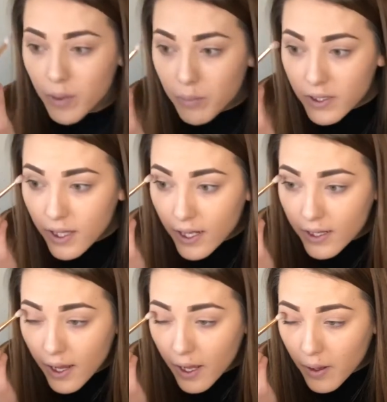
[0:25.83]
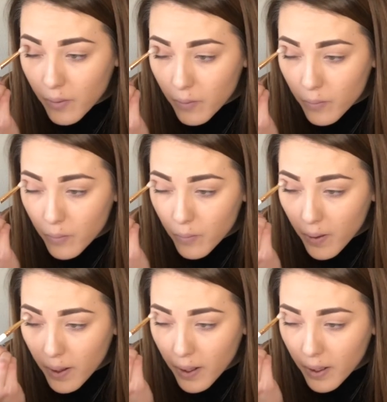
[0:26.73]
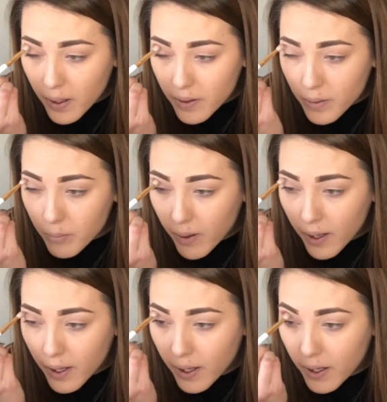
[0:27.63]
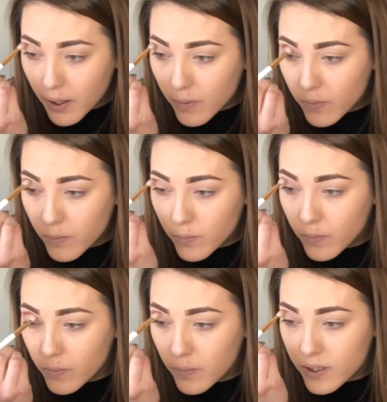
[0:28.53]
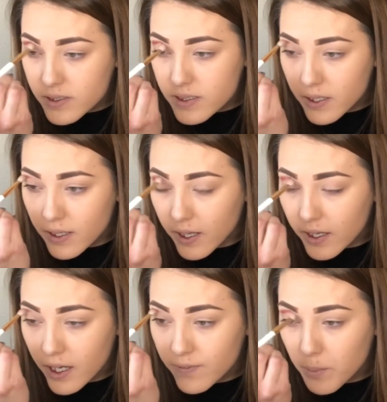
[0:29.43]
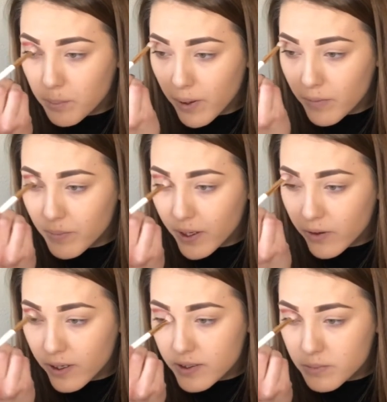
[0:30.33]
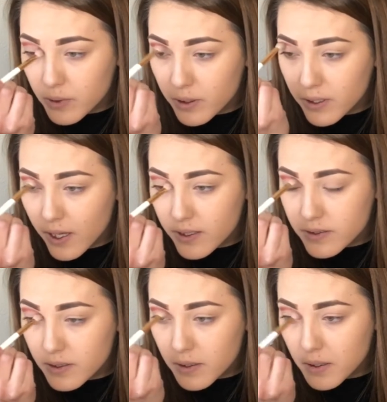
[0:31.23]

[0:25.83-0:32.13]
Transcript: Blend that right into my crease and like kind of above my crease more or less.